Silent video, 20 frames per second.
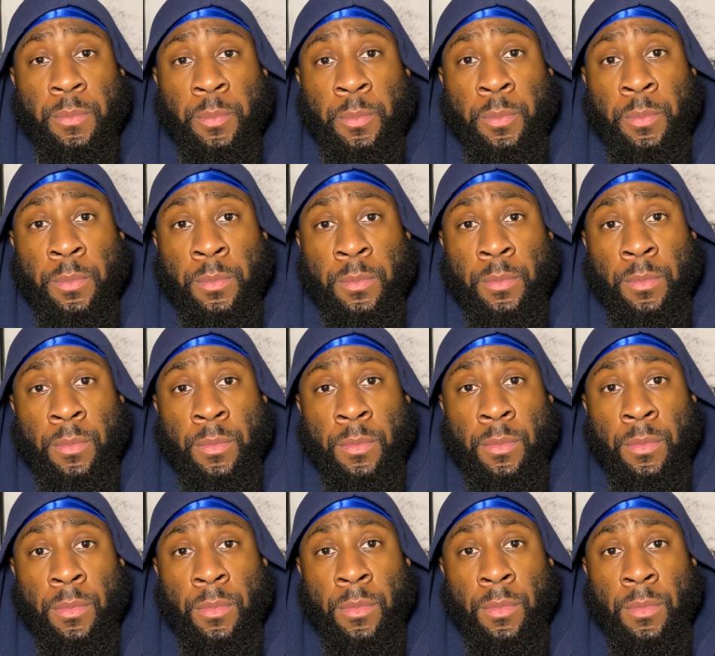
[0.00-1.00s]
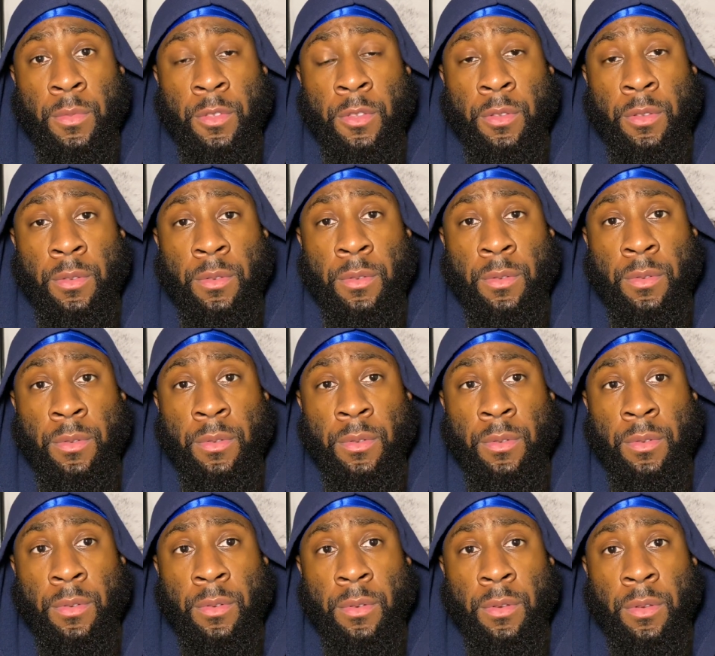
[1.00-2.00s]

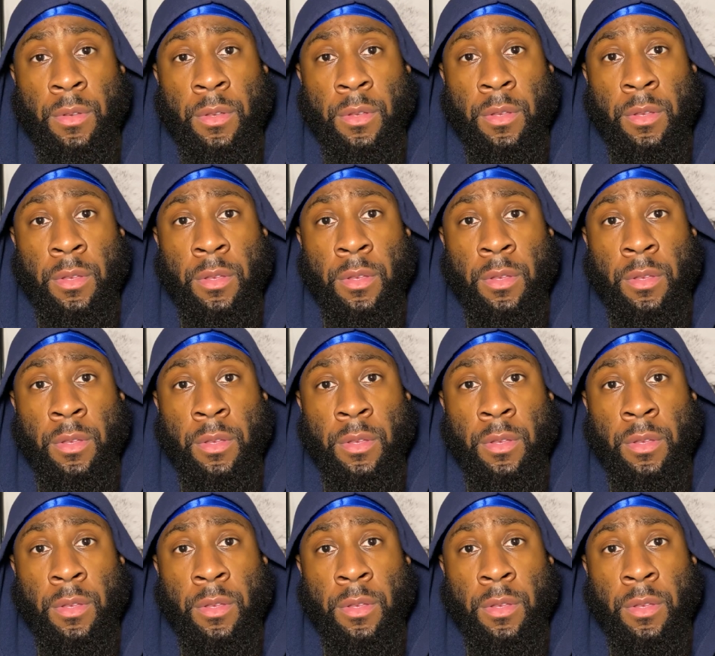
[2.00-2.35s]
[no speech]